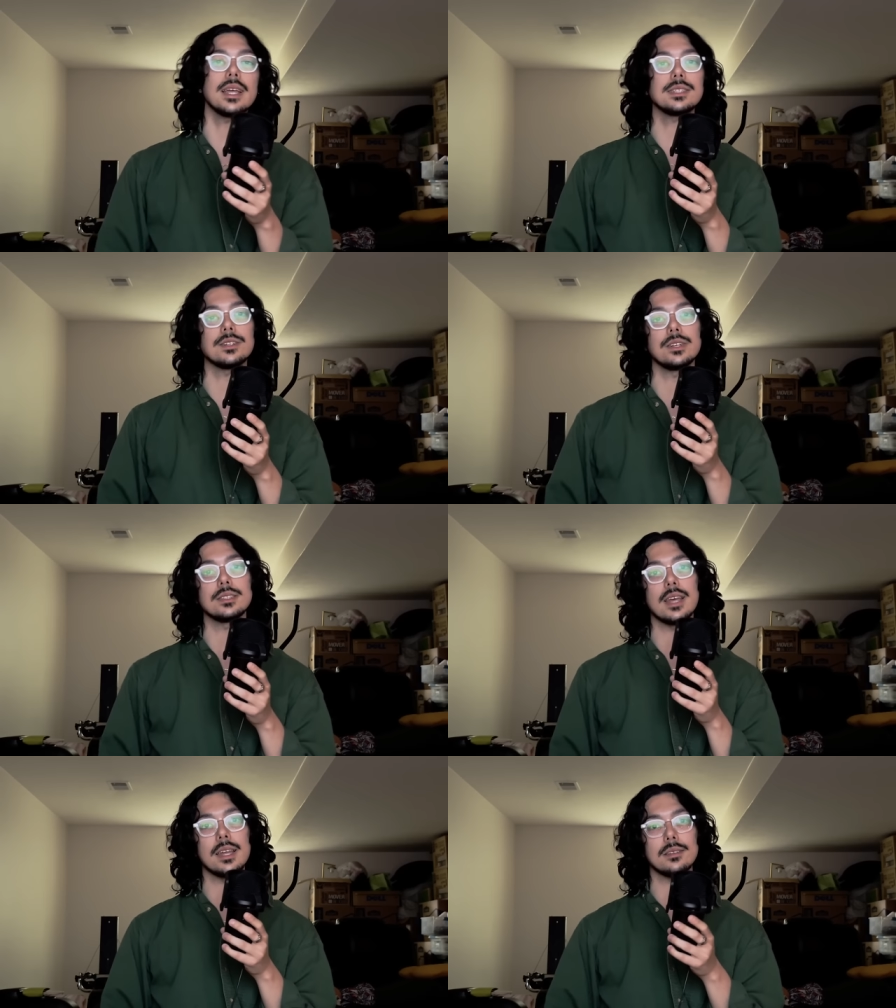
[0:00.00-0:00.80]
answer is
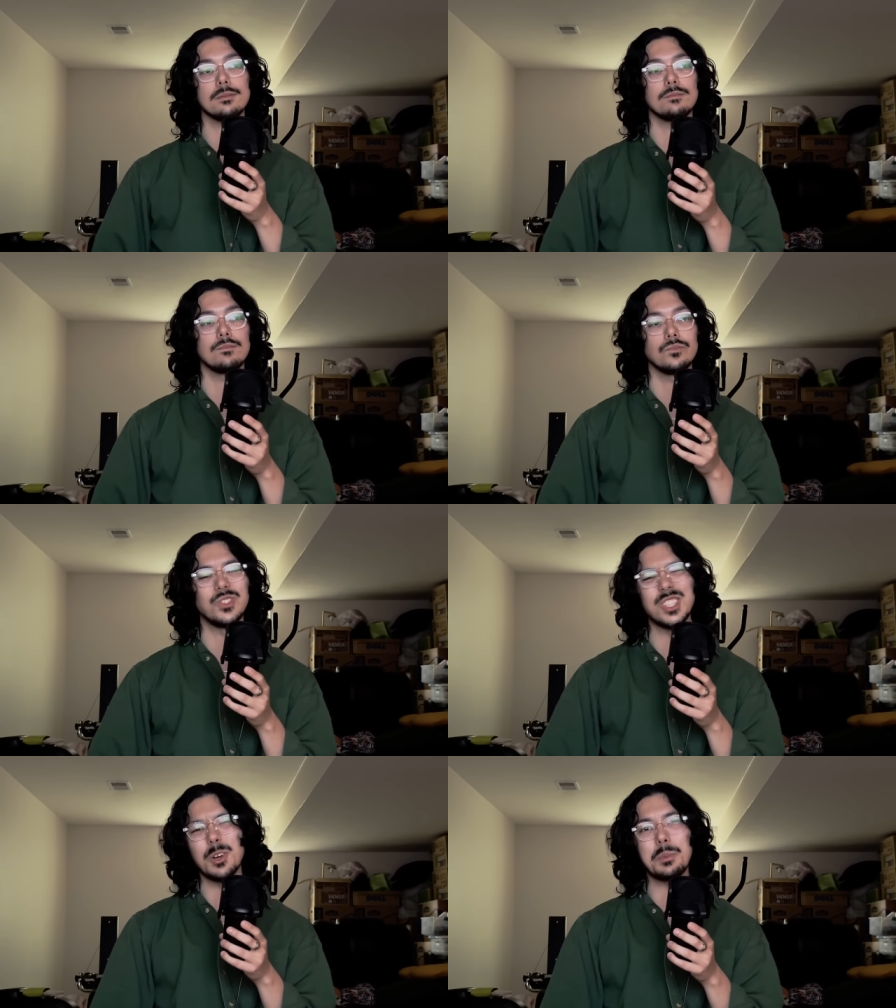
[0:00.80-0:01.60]
that
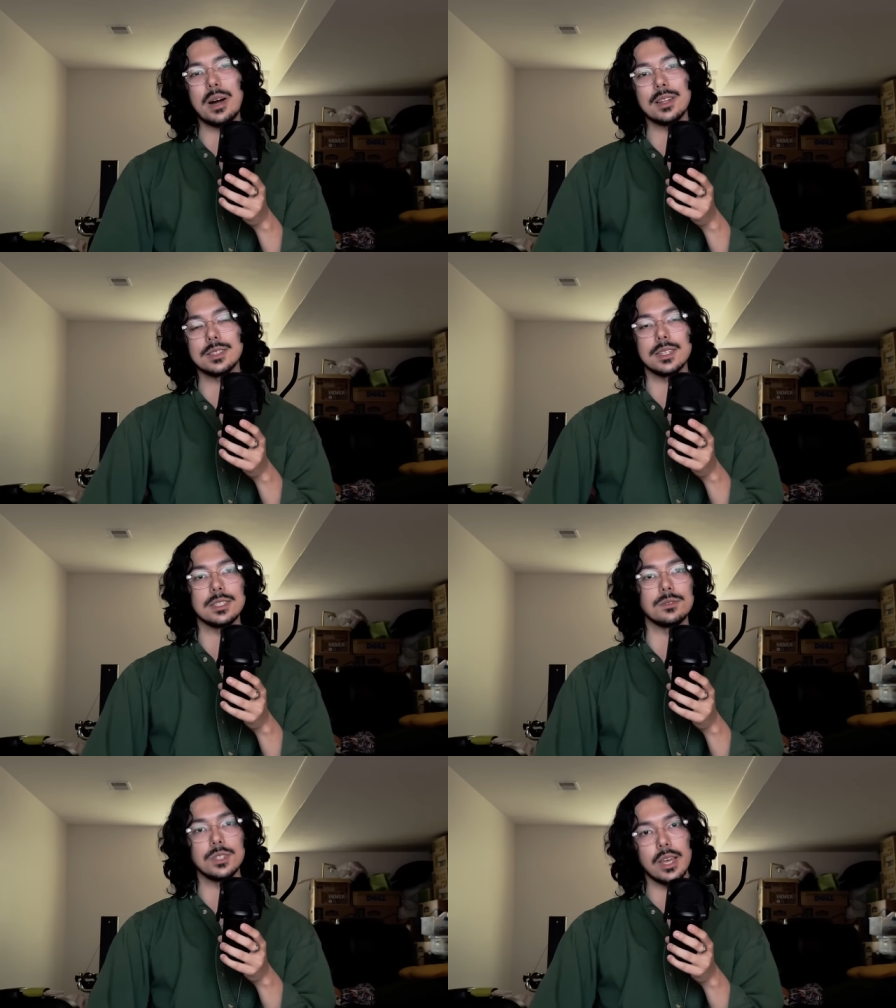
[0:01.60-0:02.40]
geopolitics
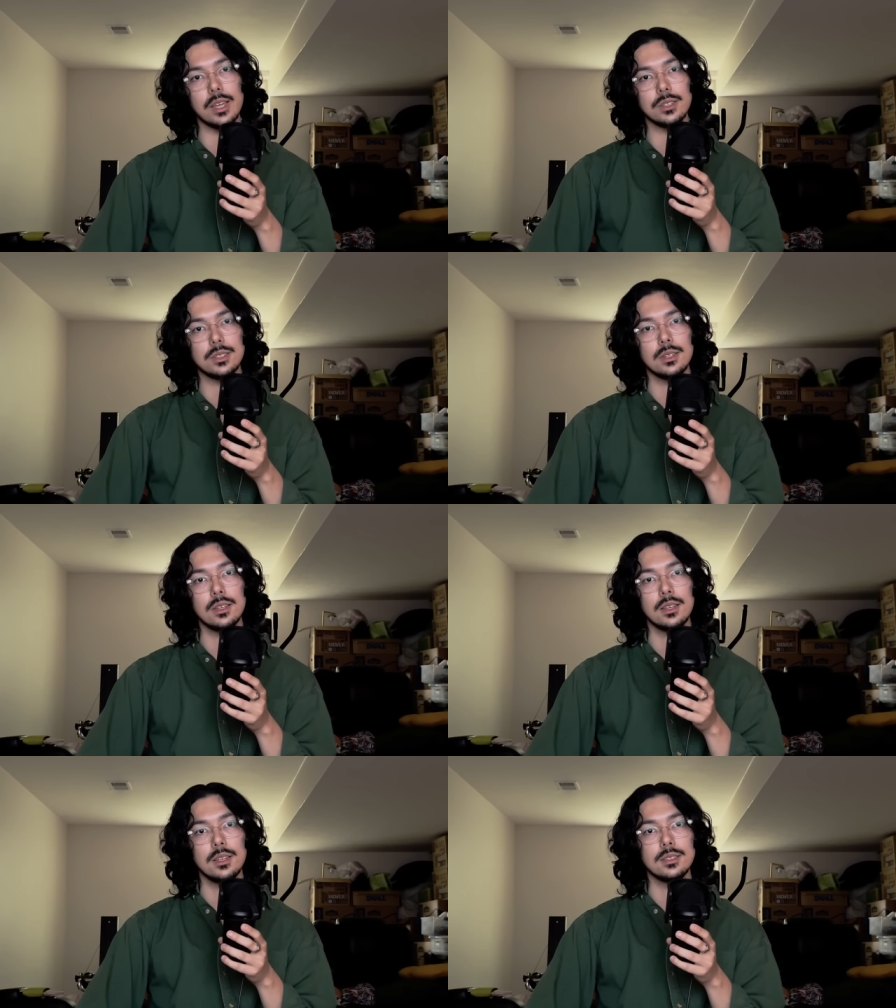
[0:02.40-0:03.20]
have changed.
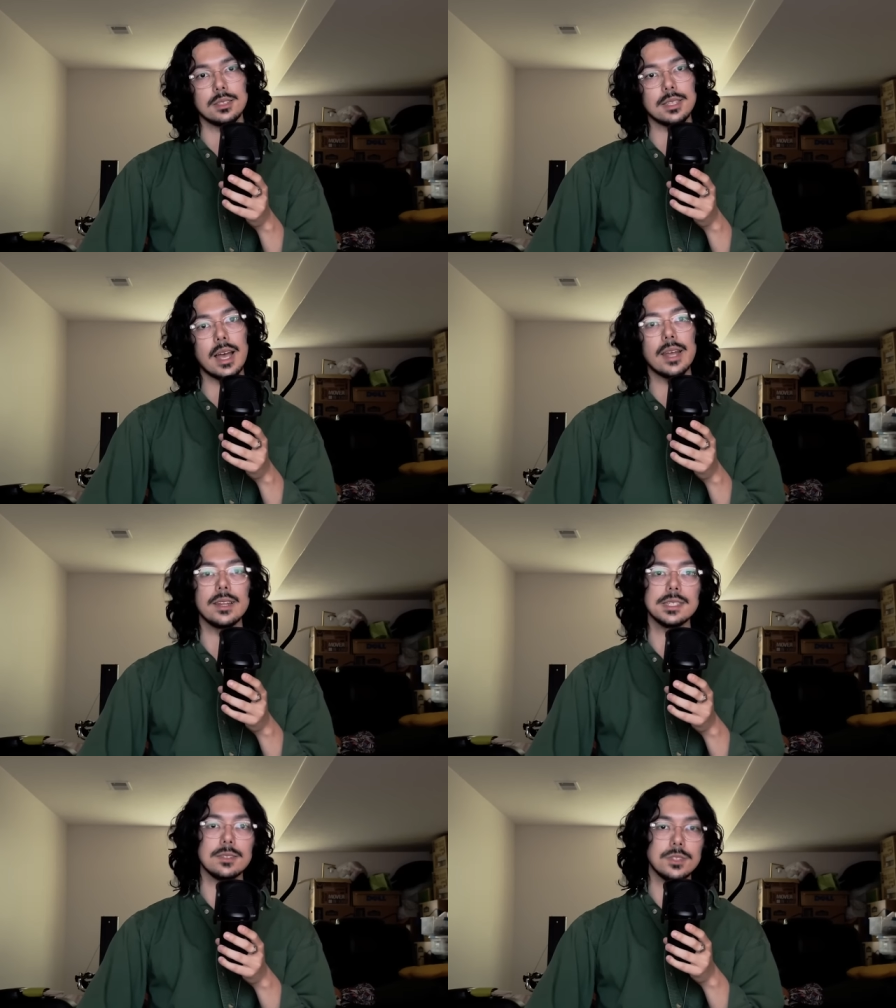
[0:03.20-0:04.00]
Societies have